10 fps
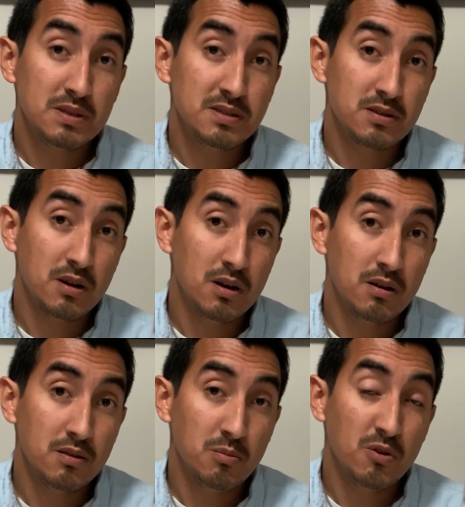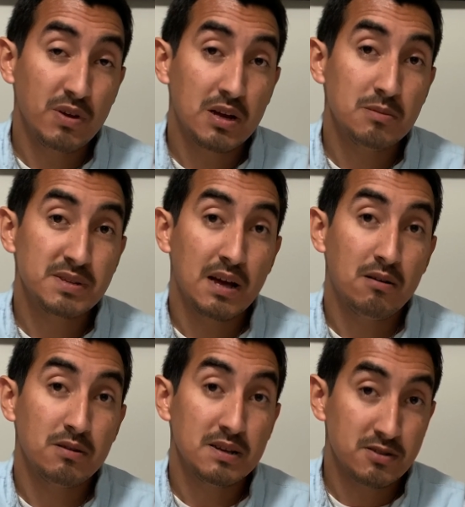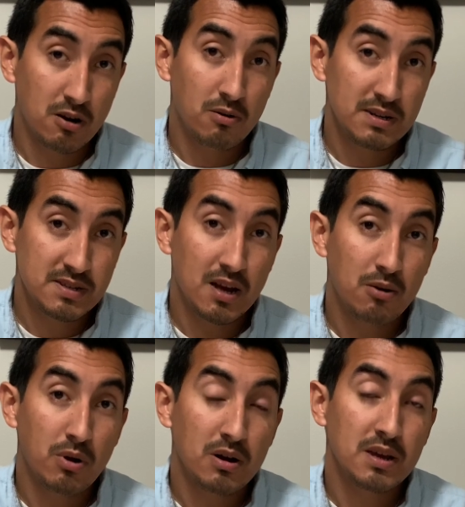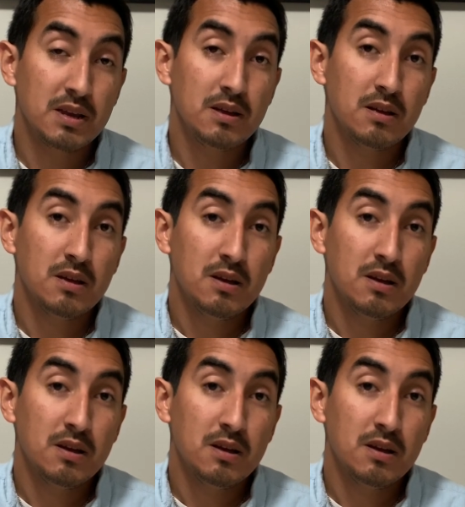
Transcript: the movie comes out. It's already skyrocketing.